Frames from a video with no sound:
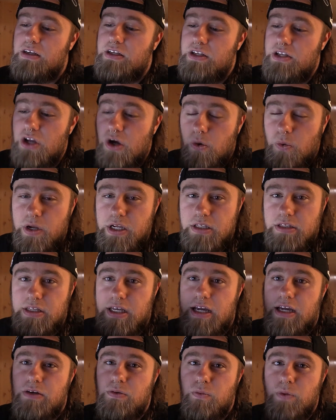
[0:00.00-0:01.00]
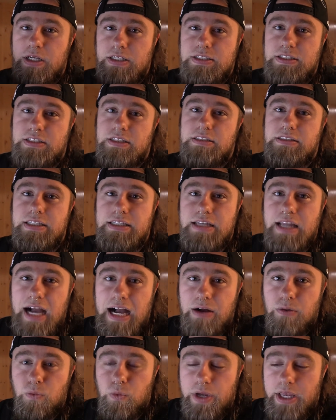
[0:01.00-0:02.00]
knowing that Winston did
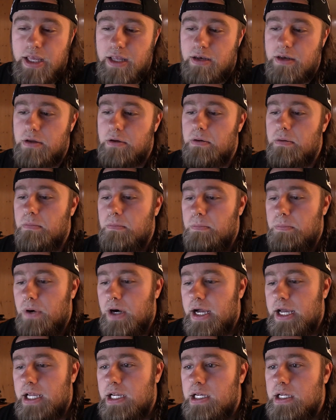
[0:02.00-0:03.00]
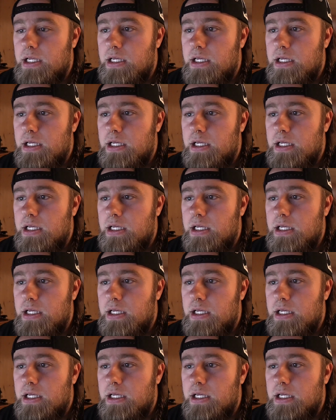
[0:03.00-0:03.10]
not win. But